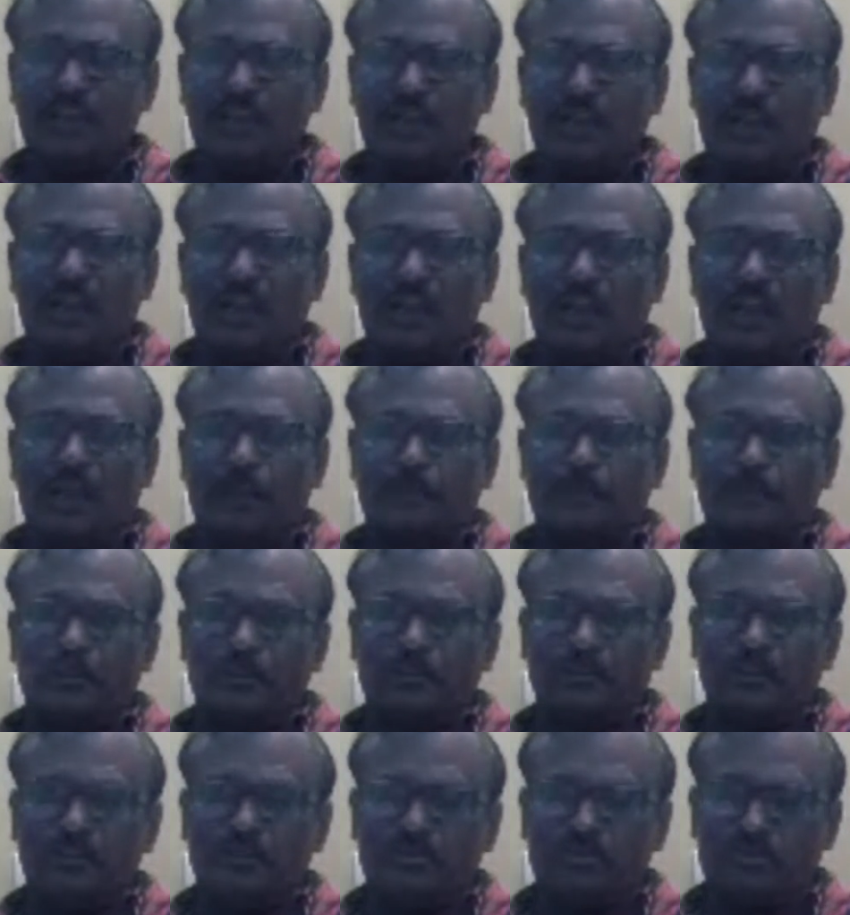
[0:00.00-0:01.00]
after
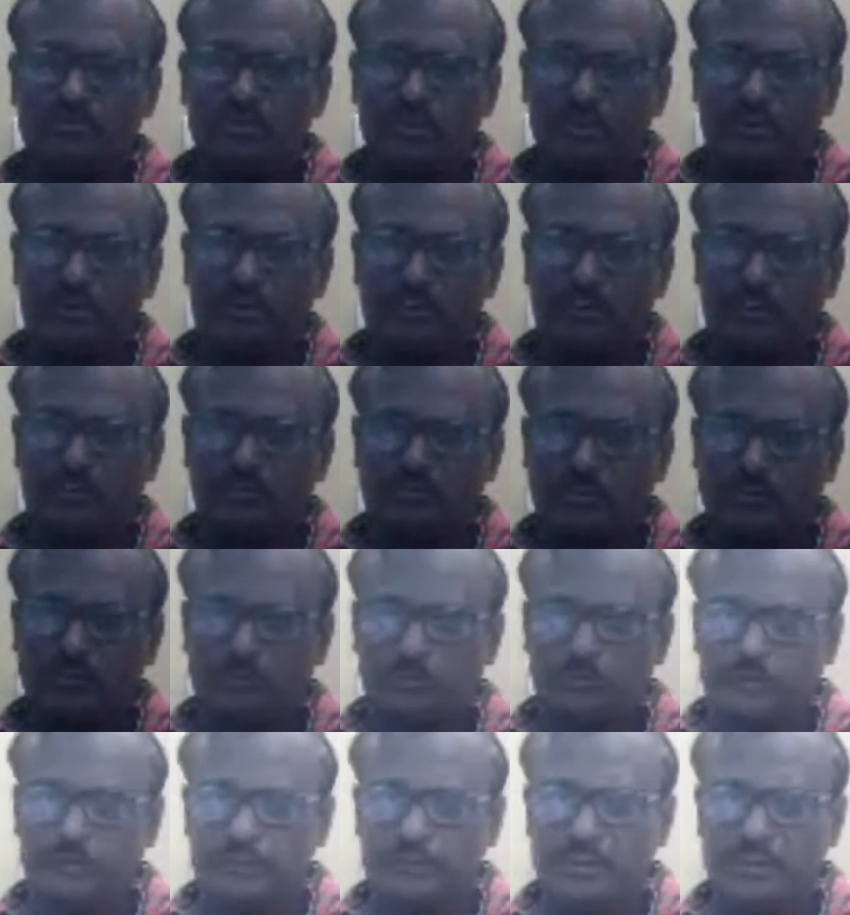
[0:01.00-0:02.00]
consultation with
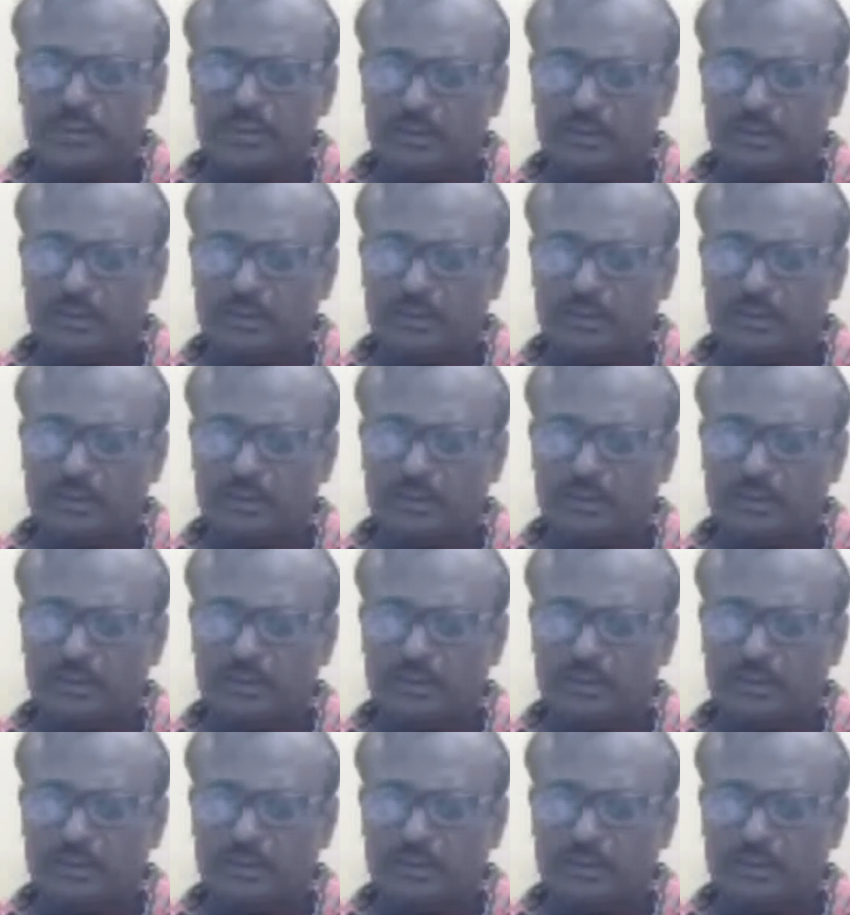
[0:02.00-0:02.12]
the